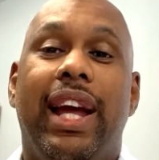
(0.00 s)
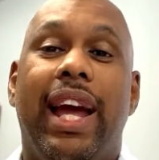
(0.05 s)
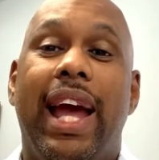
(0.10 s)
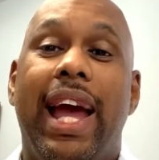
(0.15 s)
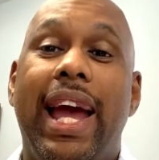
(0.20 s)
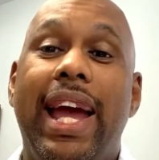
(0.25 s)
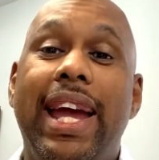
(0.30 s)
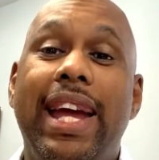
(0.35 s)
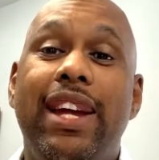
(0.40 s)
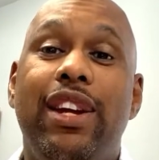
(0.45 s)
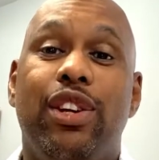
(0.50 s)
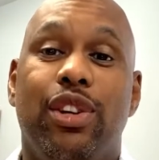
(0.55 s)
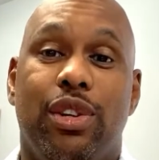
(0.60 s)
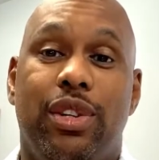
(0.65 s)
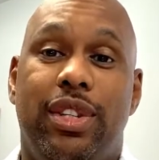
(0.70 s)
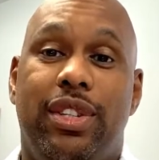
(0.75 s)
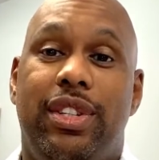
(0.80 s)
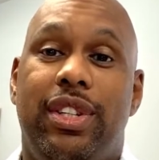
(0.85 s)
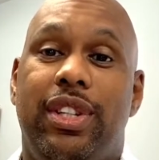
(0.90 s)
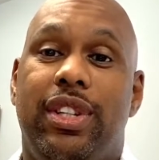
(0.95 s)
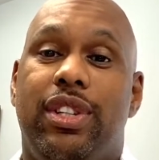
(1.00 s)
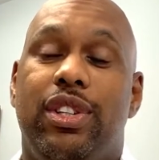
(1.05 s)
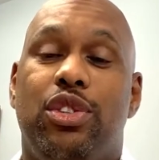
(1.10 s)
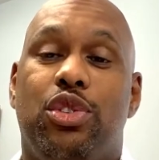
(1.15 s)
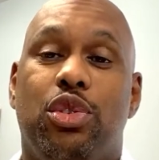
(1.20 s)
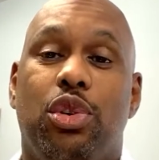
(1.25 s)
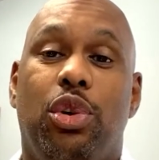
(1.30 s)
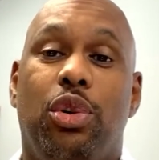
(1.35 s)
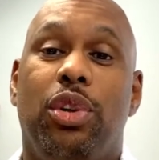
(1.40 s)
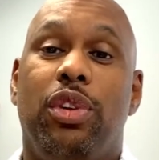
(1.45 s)
anger is in
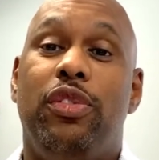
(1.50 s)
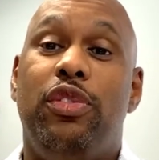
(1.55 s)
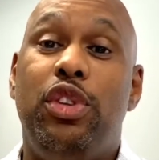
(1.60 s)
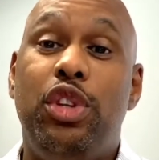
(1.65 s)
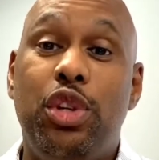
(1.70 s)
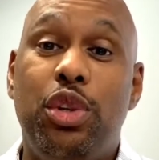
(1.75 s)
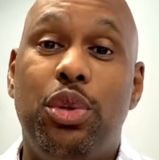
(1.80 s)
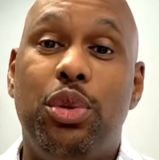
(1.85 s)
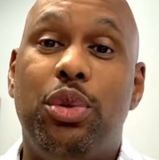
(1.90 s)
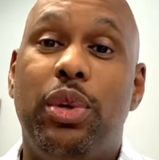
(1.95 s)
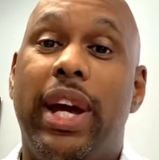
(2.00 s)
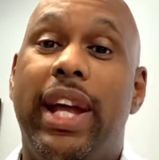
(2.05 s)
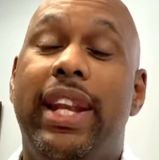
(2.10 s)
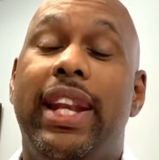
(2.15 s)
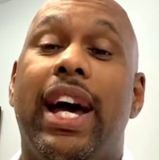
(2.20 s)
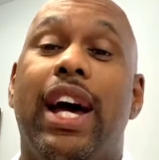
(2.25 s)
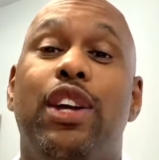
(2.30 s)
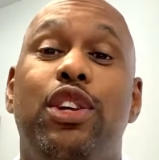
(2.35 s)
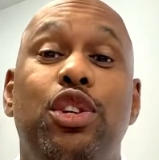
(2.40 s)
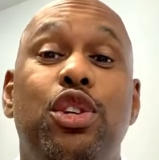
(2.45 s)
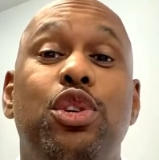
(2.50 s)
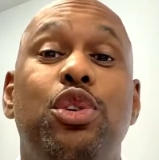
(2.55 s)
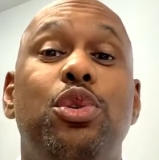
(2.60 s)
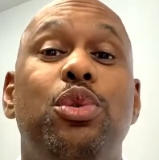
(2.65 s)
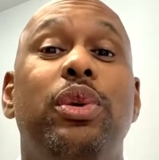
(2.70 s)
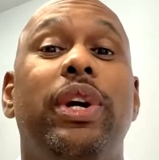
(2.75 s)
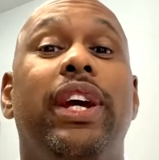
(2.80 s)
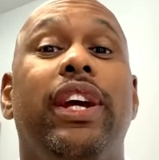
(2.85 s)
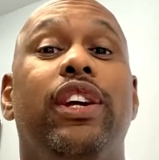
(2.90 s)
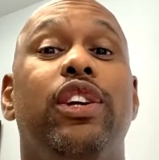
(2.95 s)
control of you and not
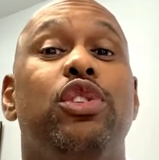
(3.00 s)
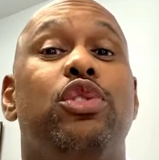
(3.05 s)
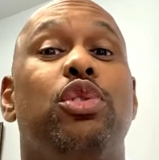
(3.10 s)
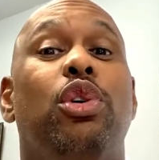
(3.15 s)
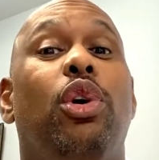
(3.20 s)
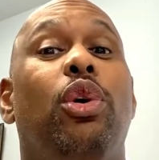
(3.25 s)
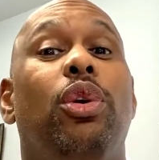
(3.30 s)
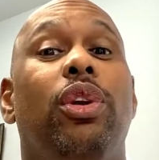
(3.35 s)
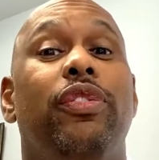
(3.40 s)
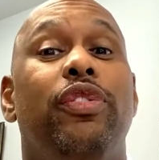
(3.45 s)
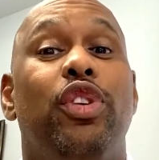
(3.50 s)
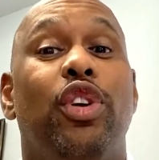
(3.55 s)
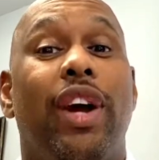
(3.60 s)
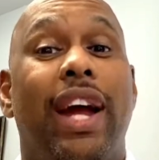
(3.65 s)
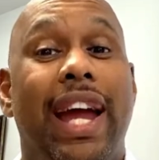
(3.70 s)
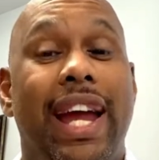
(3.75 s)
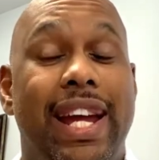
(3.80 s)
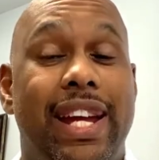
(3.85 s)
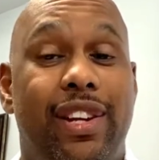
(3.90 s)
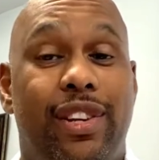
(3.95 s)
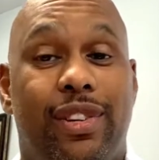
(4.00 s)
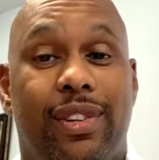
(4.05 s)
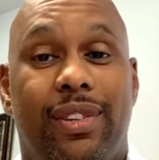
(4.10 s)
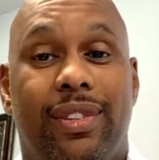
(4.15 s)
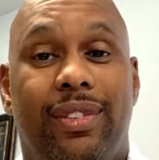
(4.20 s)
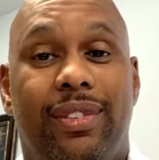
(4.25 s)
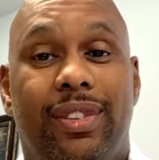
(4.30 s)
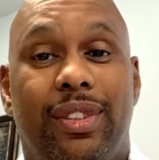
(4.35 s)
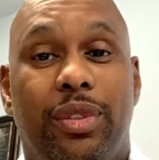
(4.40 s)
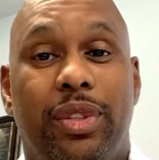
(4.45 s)
you in control of your anger.
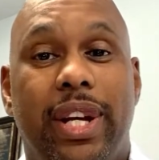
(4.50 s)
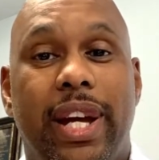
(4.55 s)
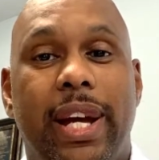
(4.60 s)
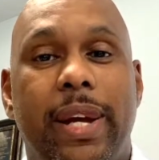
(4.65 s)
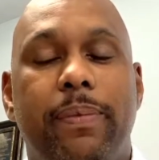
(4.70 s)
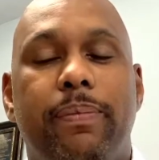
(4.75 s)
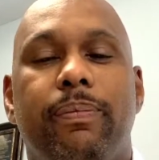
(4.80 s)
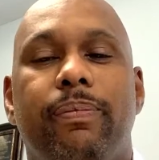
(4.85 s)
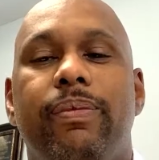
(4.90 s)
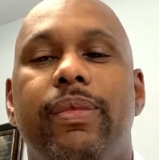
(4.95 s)
Okay?